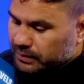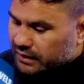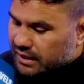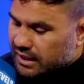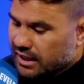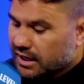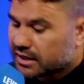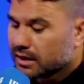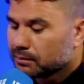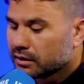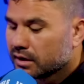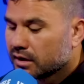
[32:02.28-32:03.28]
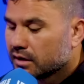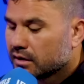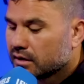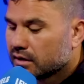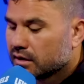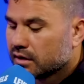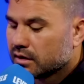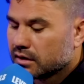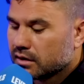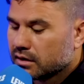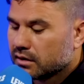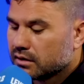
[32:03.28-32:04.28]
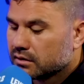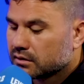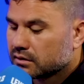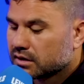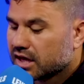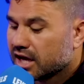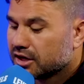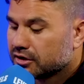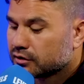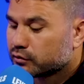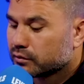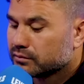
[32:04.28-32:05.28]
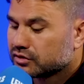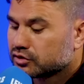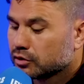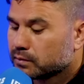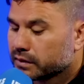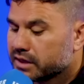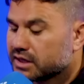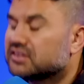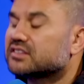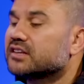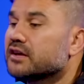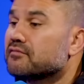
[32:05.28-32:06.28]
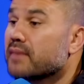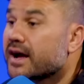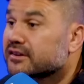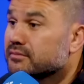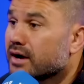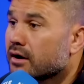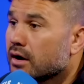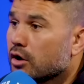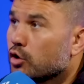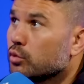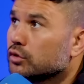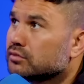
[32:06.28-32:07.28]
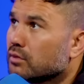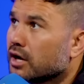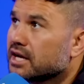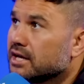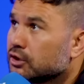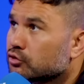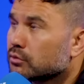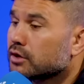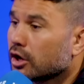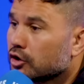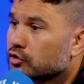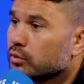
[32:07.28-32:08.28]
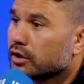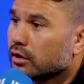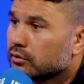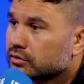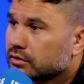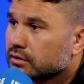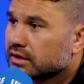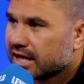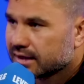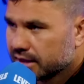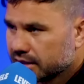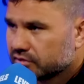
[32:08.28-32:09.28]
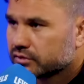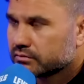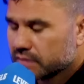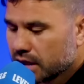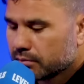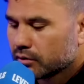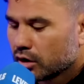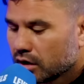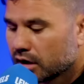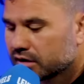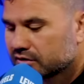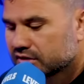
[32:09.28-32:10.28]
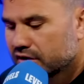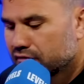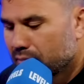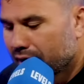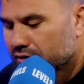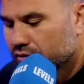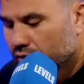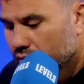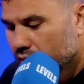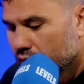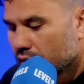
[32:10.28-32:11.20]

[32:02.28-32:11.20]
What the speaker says: A couple of candidates from the Super League and Steve McNamara, who was my interim coach when I was at Catalans. Yeah. Yep, I like Stevie Mac too.